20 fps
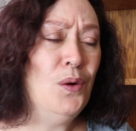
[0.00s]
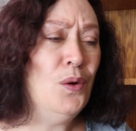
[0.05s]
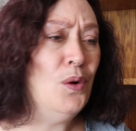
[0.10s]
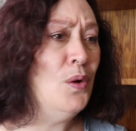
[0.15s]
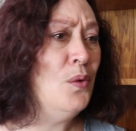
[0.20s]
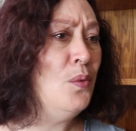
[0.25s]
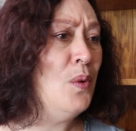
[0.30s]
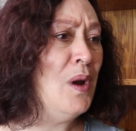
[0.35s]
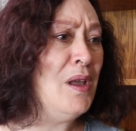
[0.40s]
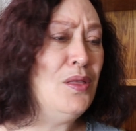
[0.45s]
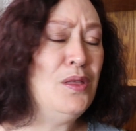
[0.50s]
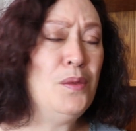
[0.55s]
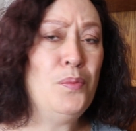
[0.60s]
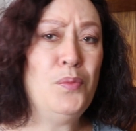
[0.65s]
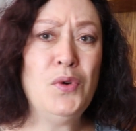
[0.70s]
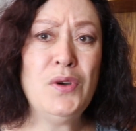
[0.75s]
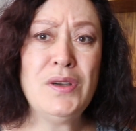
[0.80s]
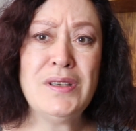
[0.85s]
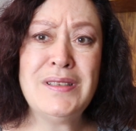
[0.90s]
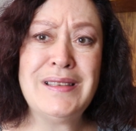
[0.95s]
or write the
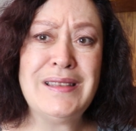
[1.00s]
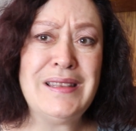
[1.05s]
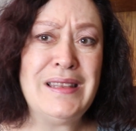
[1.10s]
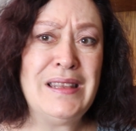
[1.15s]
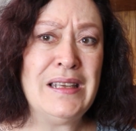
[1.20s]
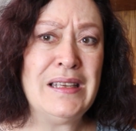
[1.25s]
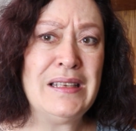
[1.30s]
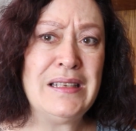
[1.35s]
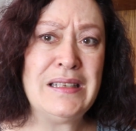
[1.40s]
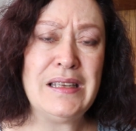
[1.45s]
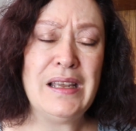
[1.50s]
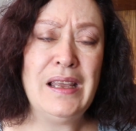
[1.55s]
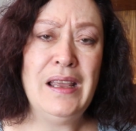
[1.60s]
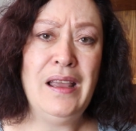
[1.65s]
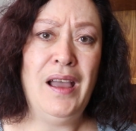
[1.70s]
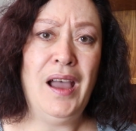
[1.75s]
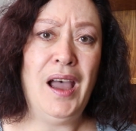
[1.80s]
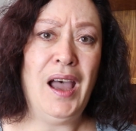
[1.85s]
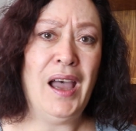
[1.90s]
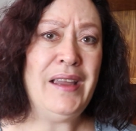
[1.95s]
books that
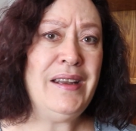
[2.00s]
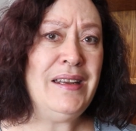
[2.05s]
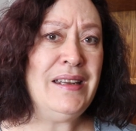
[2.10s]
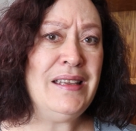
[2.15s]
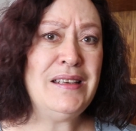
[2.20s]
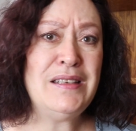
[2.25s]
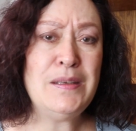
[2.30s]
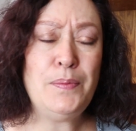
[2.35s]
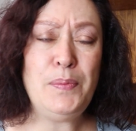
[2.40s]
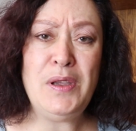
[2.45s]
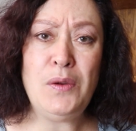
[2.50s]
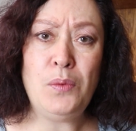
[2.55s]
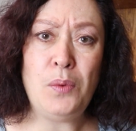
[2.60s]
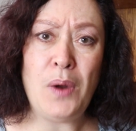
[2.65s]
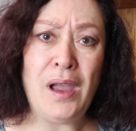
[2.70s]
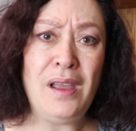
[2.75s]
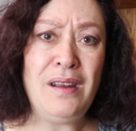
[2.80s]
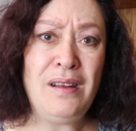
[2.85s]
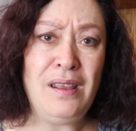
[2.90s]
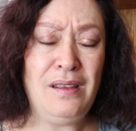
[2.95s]
I need to be
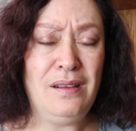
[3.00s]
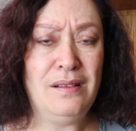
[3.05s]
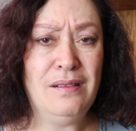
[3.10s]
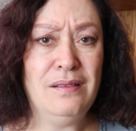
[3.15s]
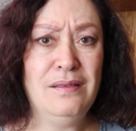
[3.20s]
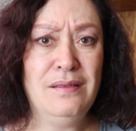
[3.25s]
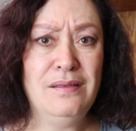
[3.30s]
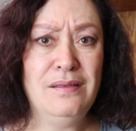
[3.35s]
writing.